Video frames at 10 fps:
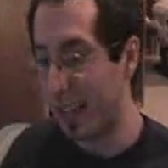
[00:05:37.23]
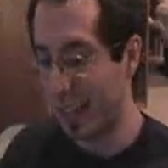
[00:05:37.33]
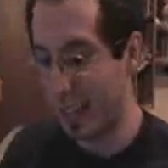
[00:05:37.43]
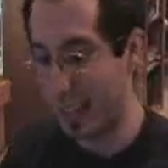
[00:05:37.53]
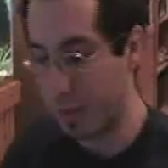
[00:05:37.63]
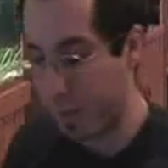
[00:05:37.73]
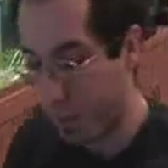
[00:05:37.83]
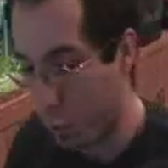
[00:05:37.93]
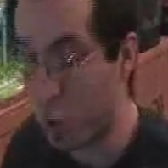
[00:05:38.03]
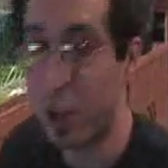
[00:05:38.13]
like
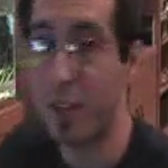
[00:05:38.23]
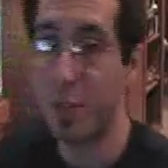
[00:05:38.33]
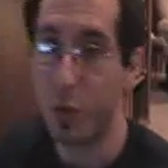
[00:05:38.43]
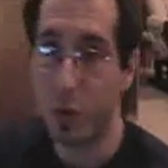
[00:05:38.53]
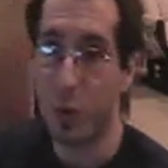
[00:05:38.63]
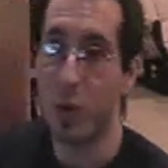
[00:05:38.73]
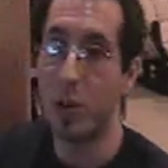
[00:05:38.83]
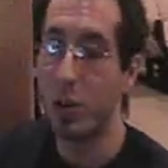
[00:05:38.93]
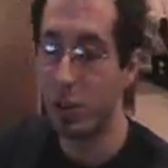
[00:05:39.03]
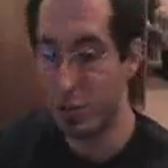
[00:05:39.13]
the world having four
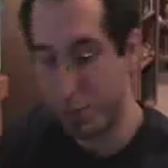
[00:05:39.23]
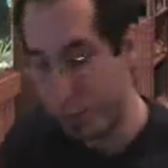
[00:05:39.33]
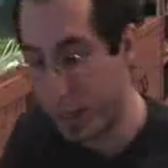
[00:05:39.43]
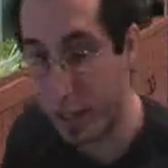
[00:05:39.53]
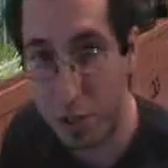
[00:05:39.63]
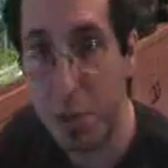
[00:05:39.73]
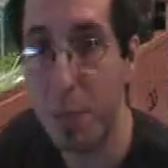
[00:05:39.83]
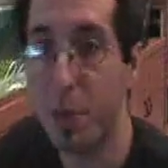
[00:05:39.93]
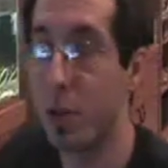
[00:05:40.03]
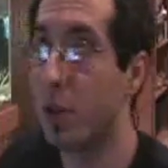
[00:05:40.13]
corners, being held by
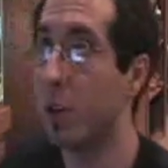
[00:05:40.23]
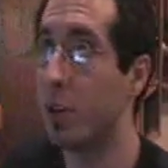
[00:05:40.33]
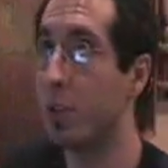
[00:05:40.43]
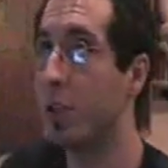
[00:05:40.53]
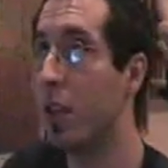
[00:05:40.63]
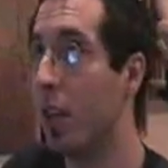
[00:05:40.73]
pillars,